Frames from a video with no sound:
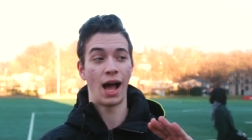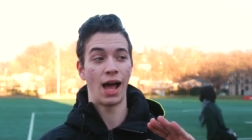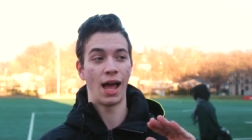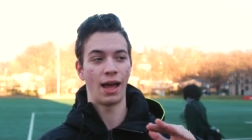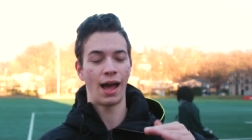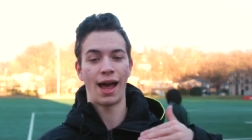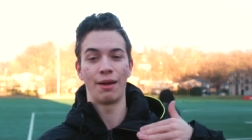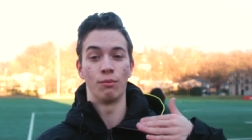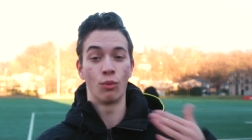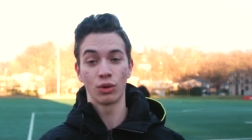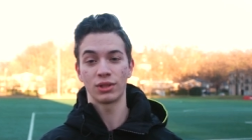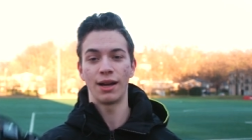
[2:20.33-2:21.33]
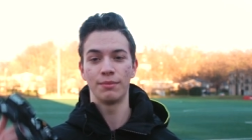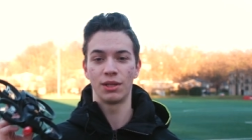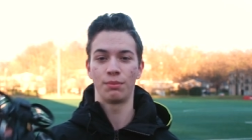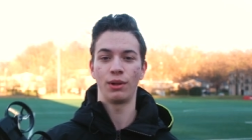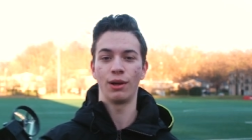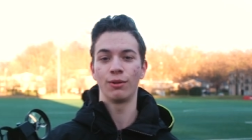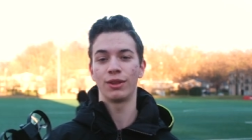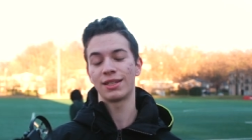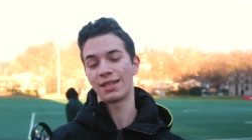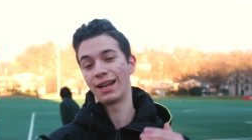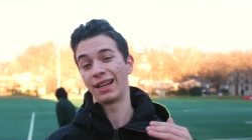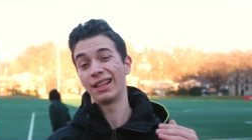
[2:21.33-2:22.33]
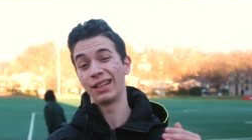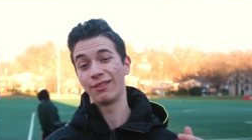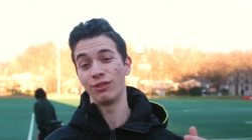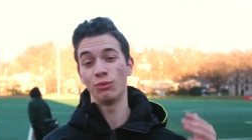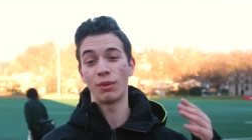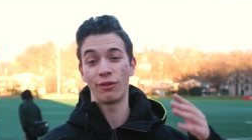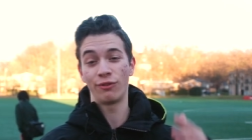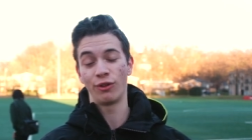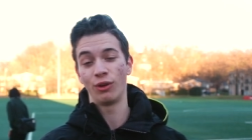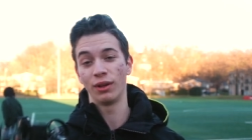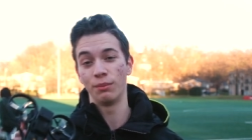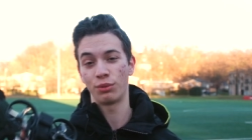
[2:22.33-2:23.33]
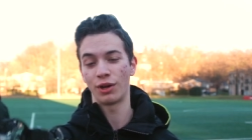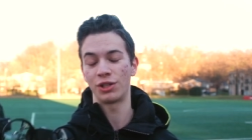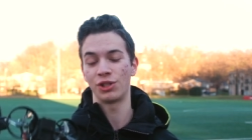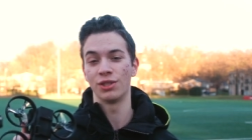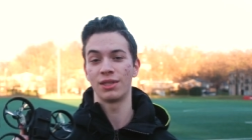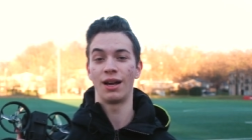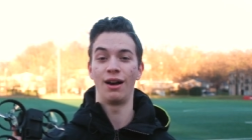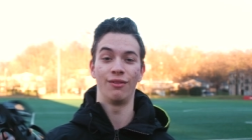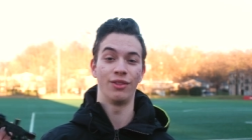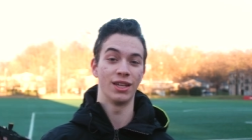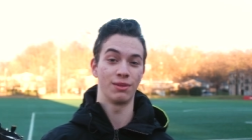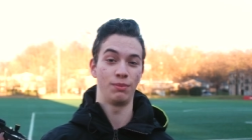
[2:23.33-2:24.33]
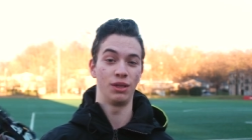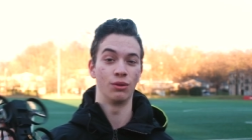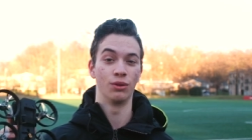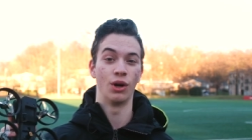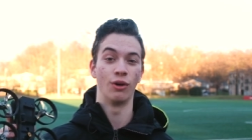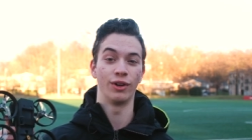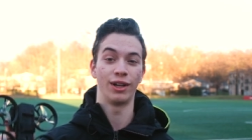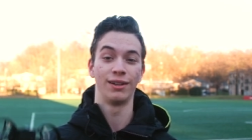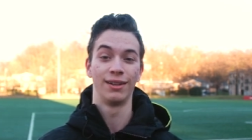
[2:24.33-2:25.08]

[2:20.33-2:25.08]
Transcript: I had more time to play with this and I can give you my full impressions of this Beagle Nova.